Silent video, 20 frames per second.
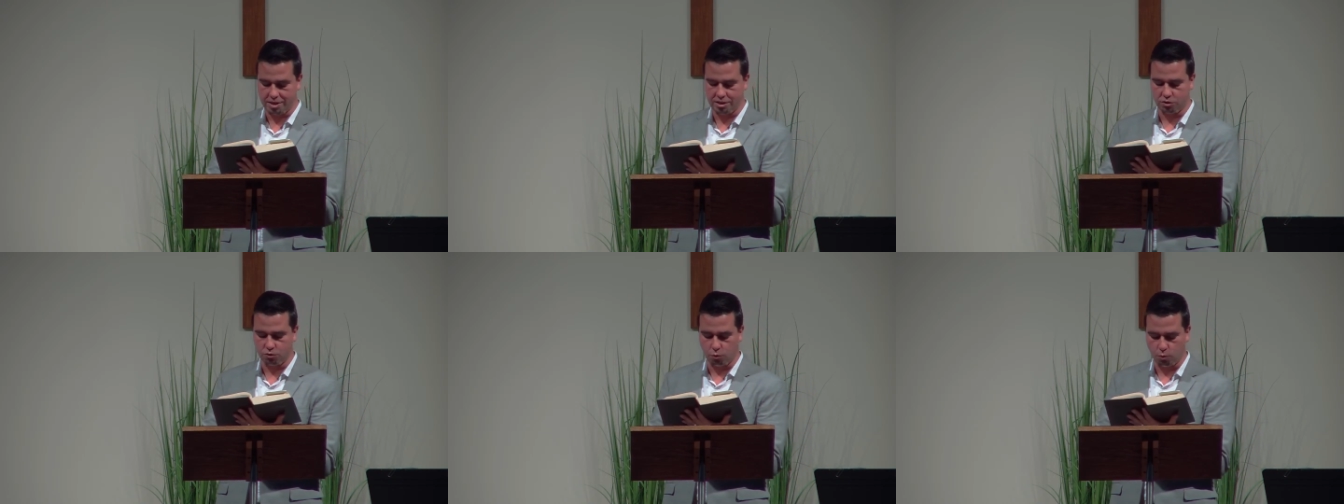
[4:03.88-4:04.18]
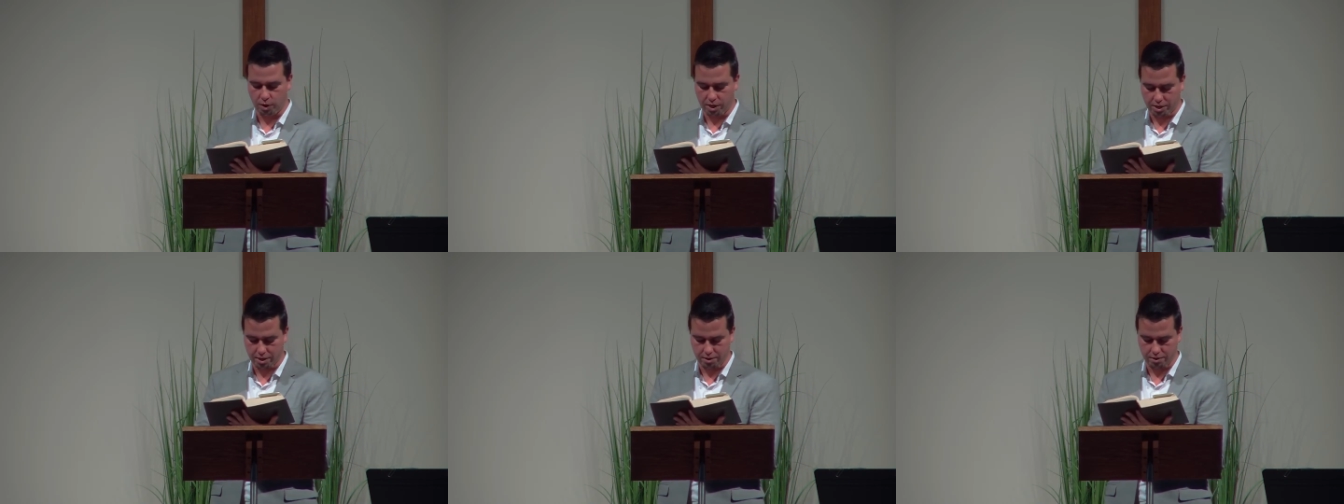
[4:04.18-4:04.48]
is
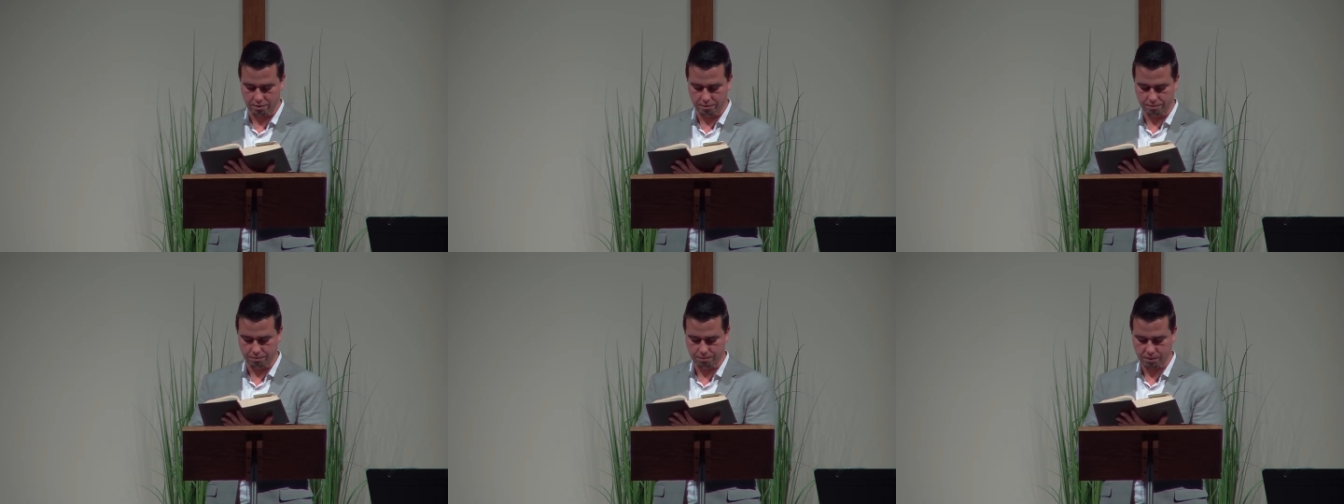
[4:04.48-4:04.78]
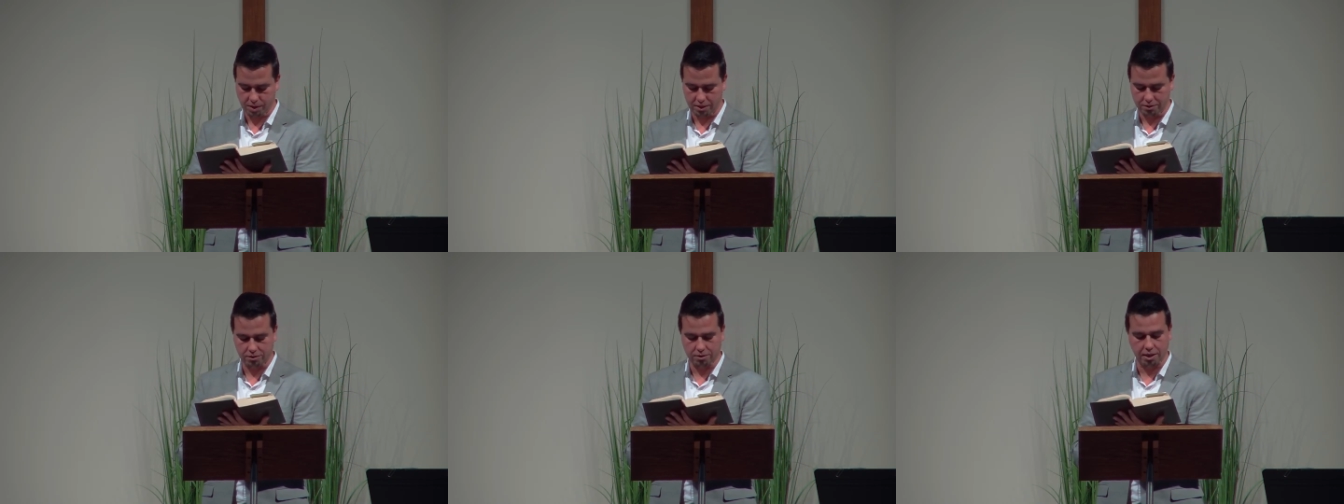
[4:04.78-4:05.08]
wicked
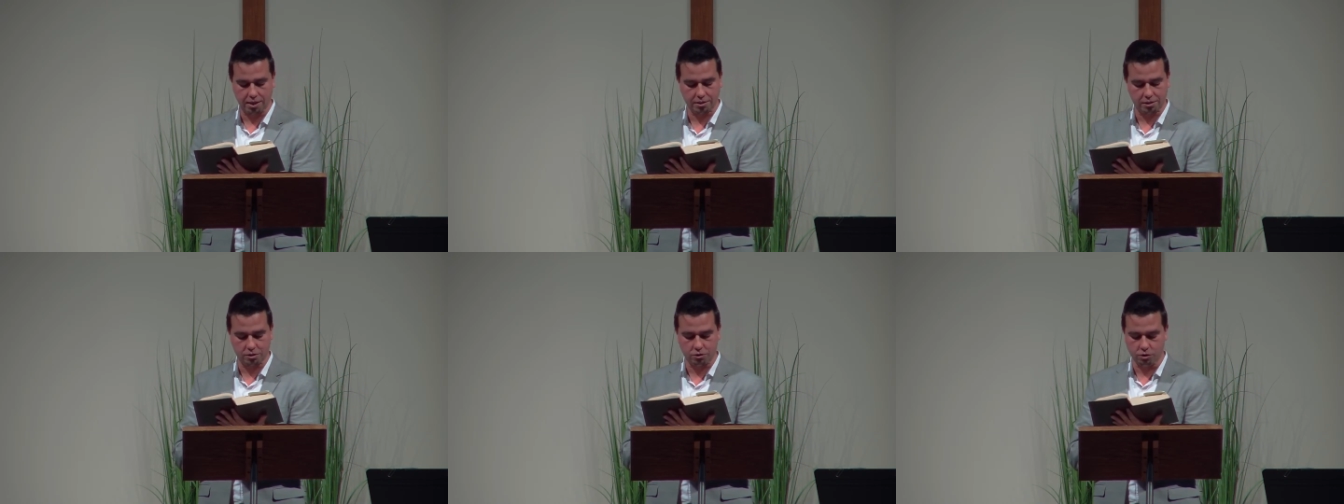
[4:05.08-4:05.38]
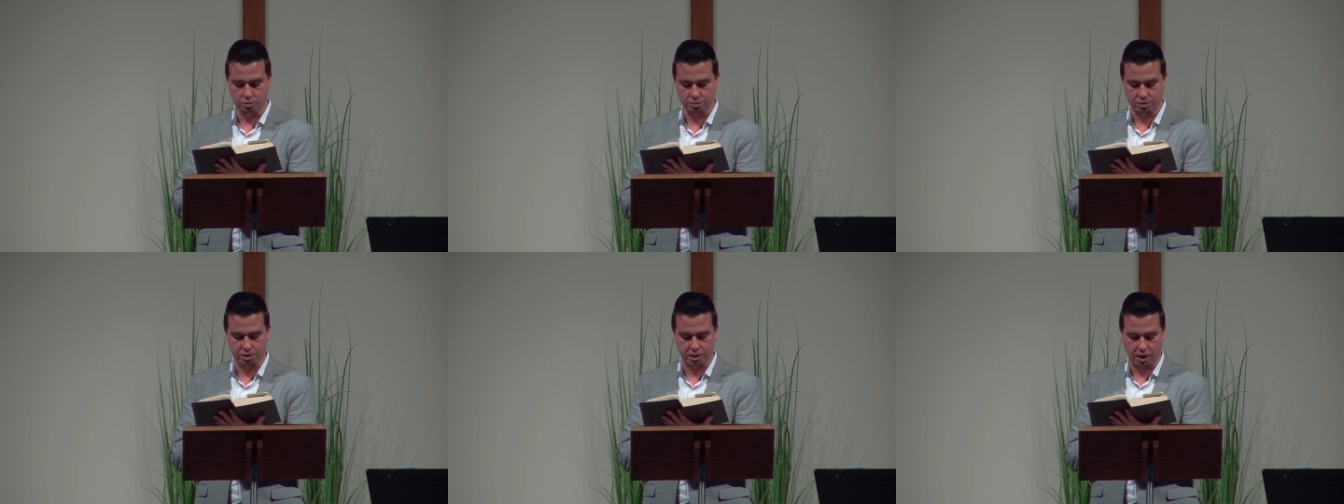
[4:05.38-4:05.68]
and says to
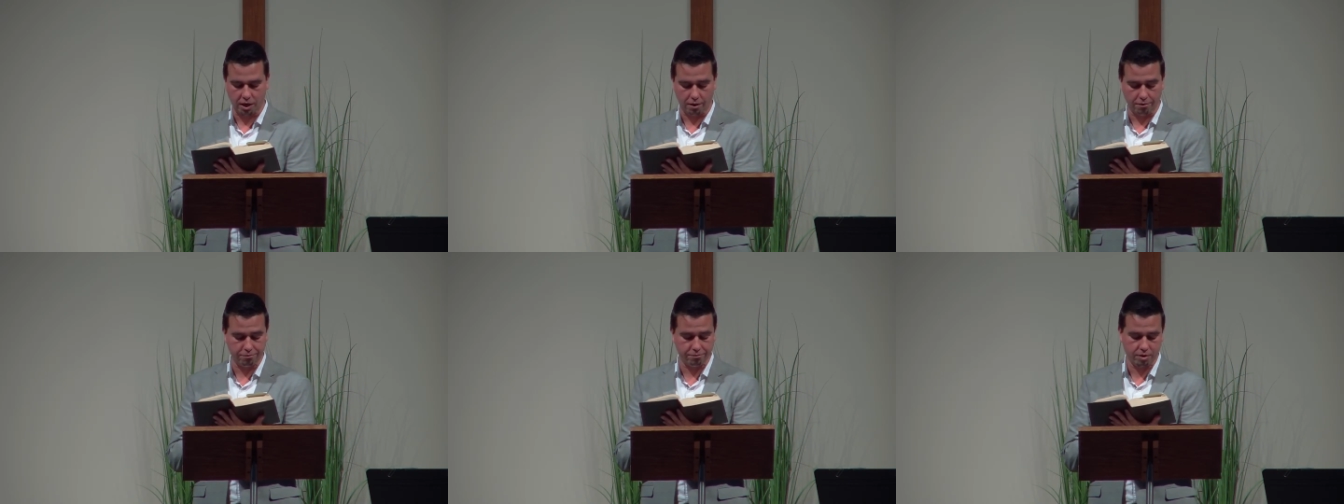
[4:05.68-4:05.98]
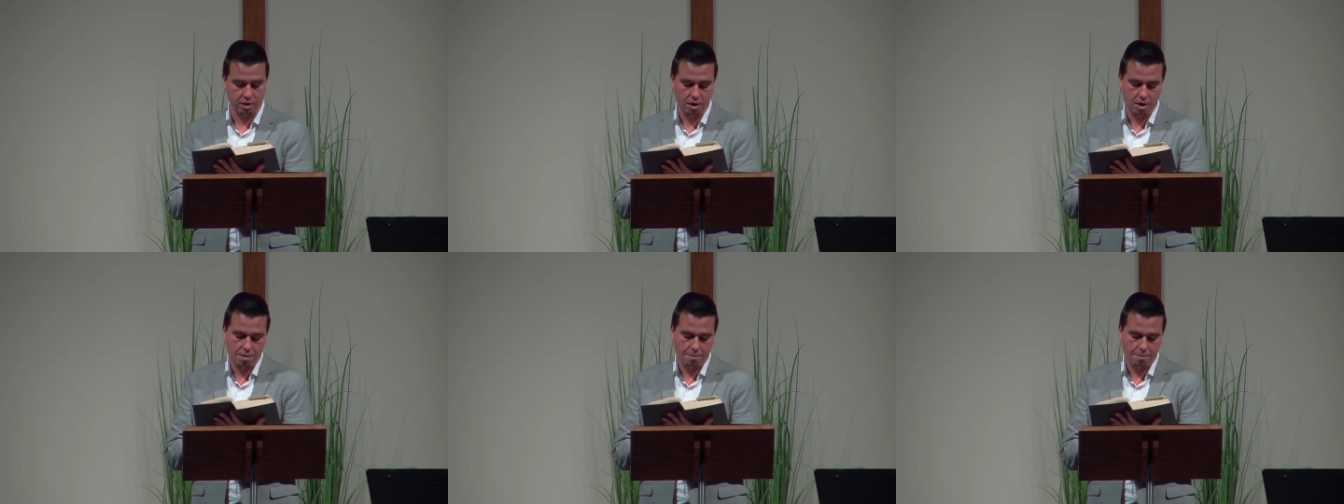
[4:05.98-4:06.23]
himself,